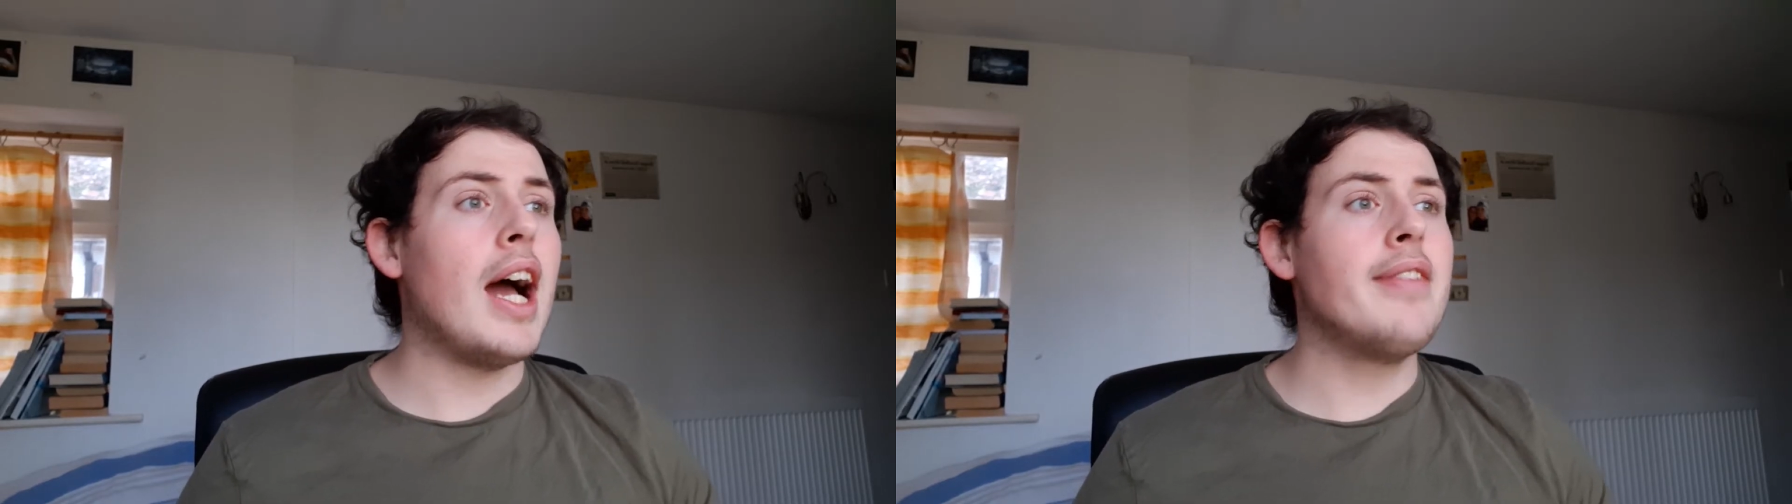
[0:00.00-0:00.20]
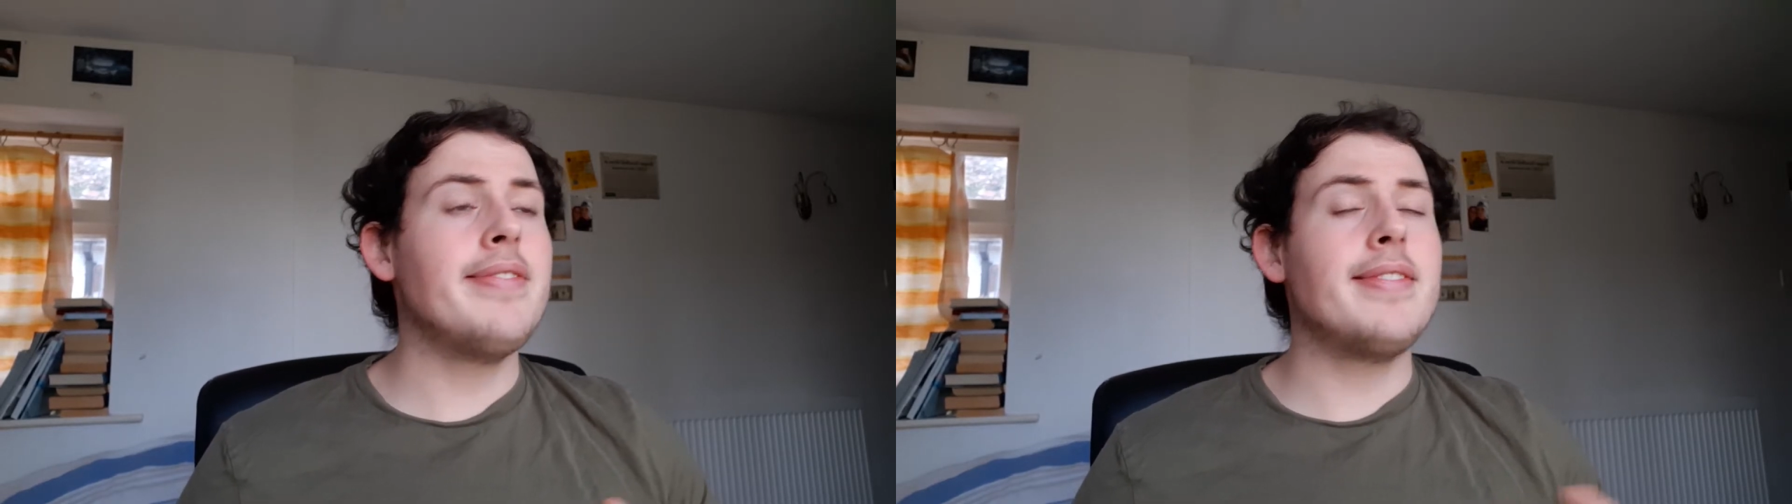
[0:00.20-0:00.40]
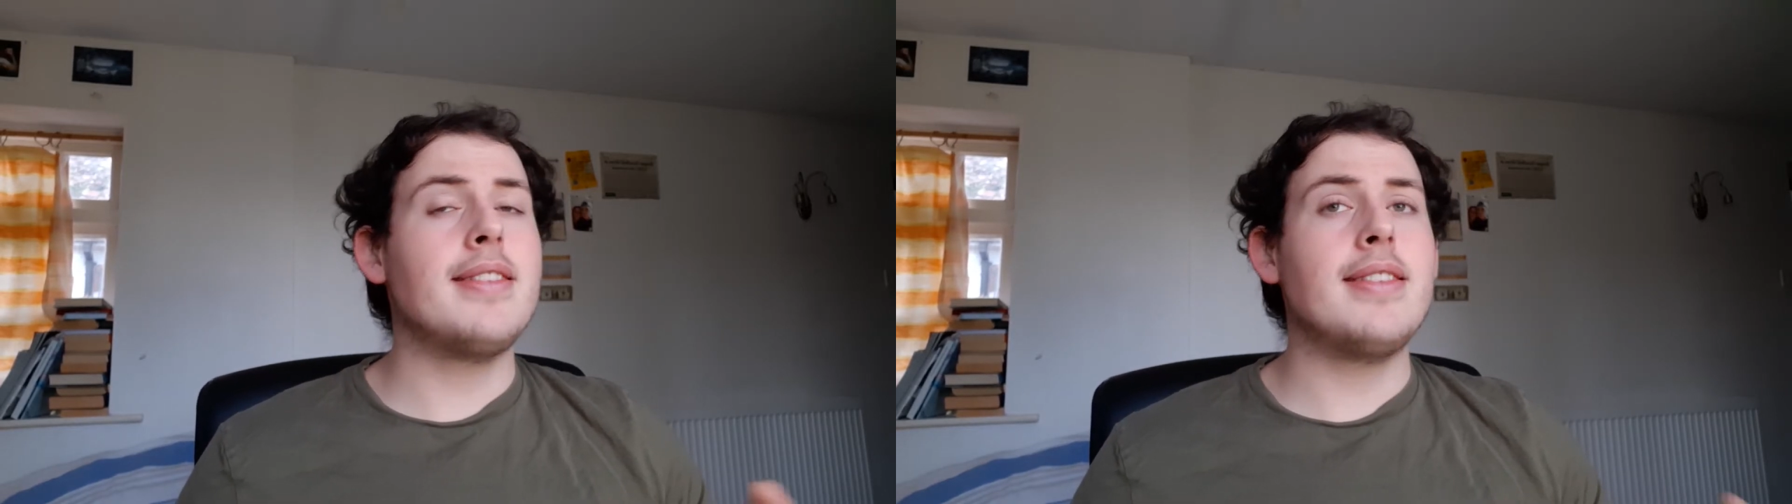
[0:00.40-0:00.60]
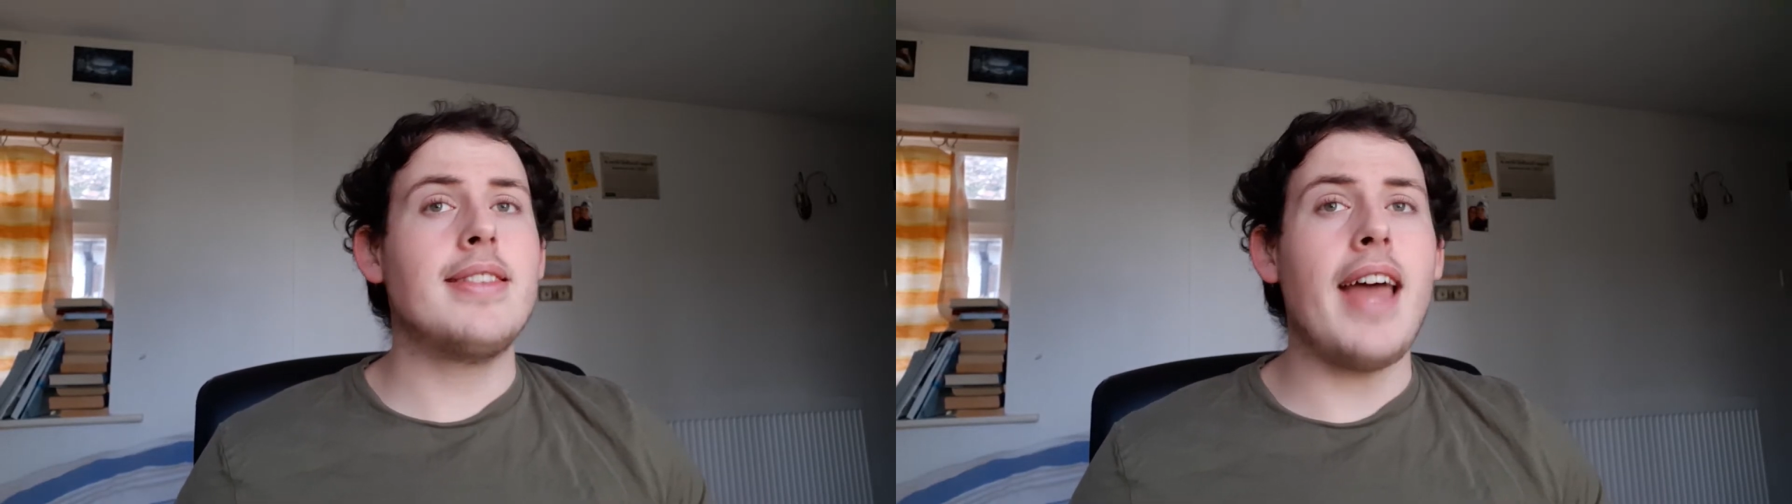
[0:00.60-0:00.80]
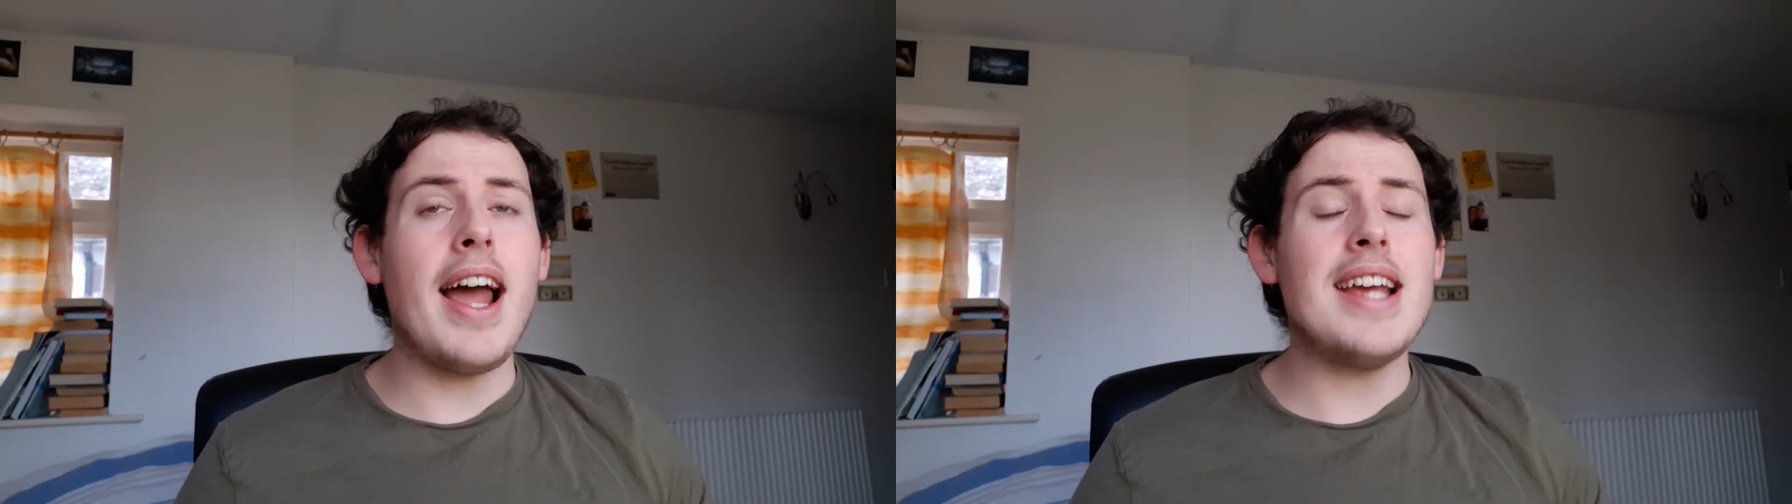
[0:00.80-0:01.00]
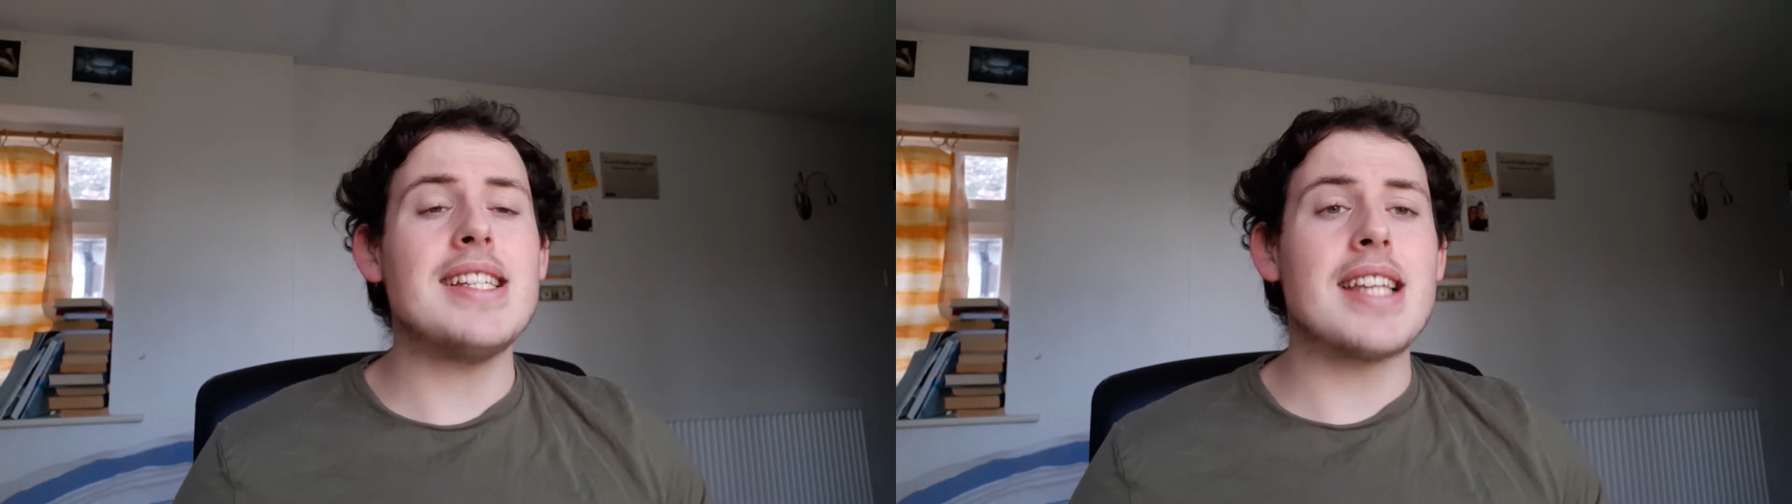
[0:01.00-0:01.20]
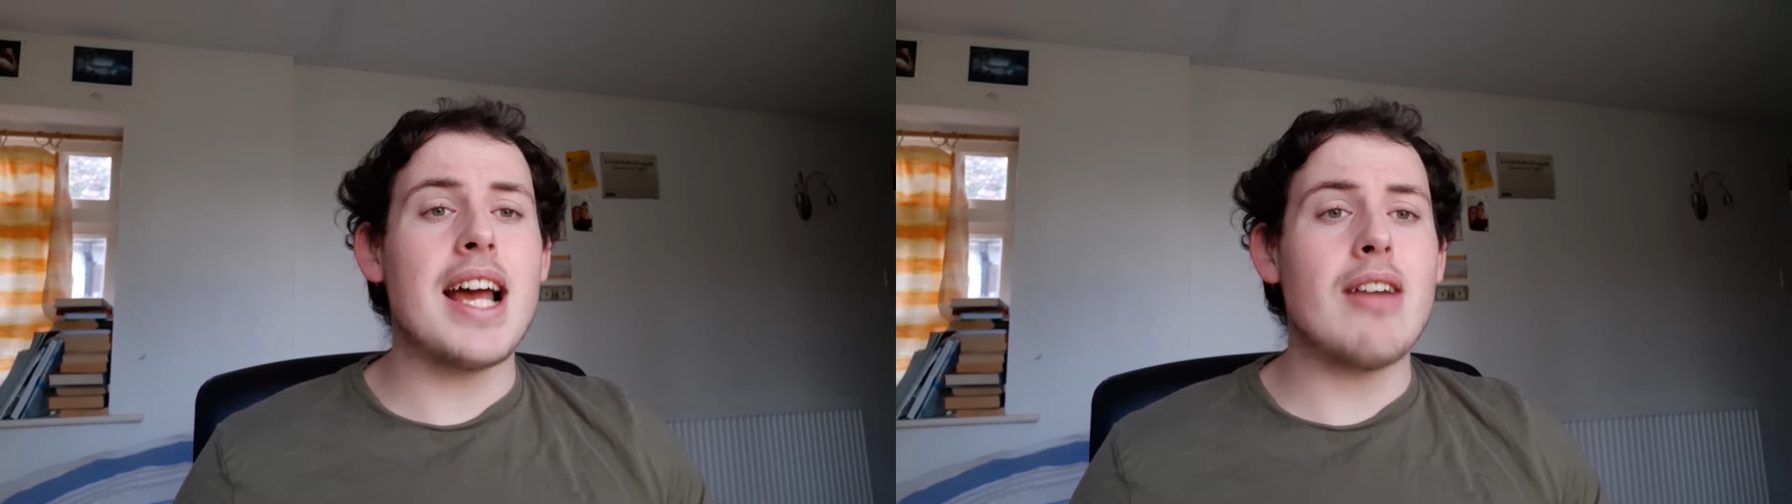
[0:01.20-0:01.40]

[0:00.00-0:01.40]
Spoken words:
And that is